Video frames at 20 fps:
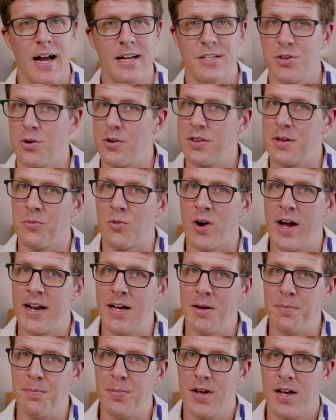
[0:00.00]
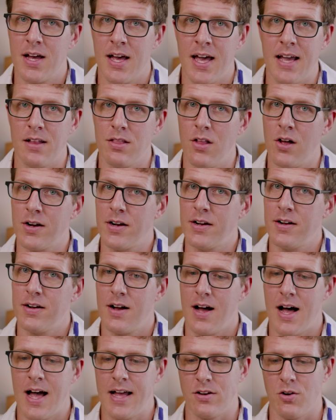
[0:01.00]
I told them right up, hey, look,
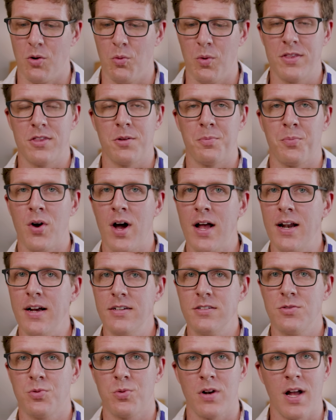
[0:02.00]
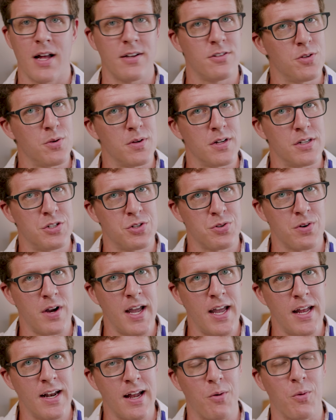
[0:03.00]
I don't want the product. We're not doing a
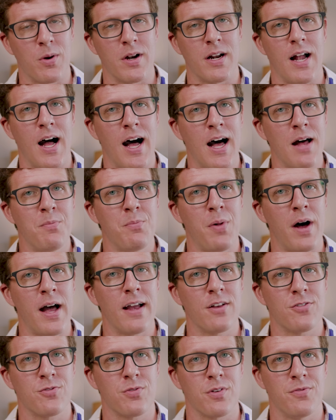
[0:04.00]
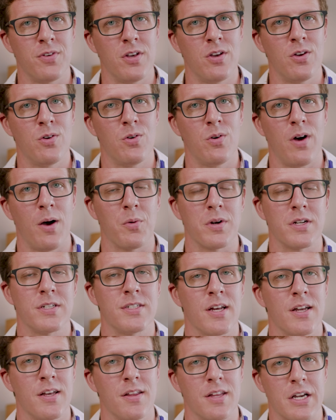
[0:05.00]
trade. I want an unbiased review. I want to
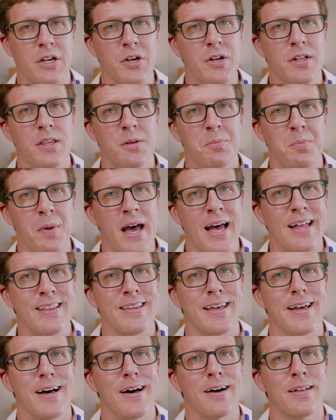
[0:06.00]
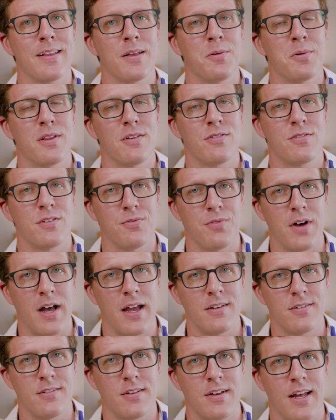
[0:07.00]
tell you the good, the bad, the ugly with this
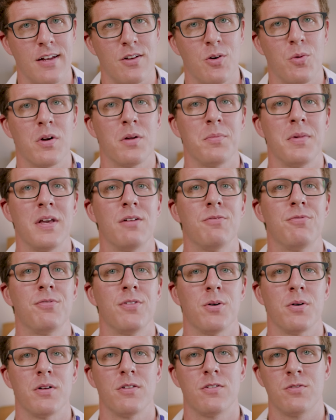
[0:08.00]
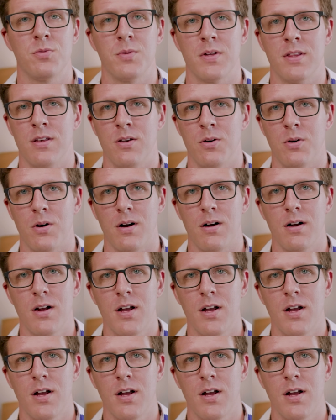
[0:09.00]
device, and I don't want to be influenced with your